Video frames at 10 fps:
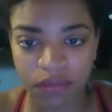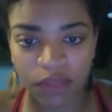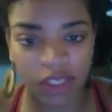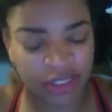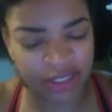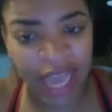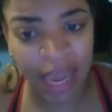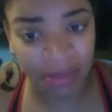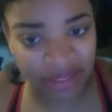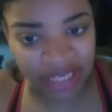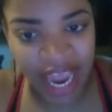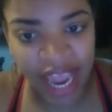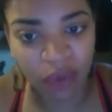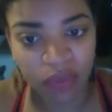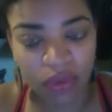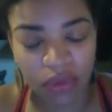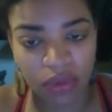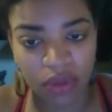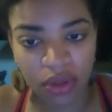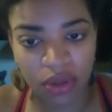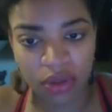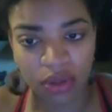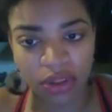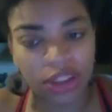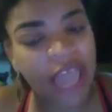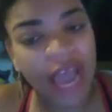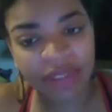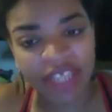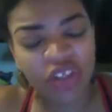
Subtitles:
The time is now. The time is now.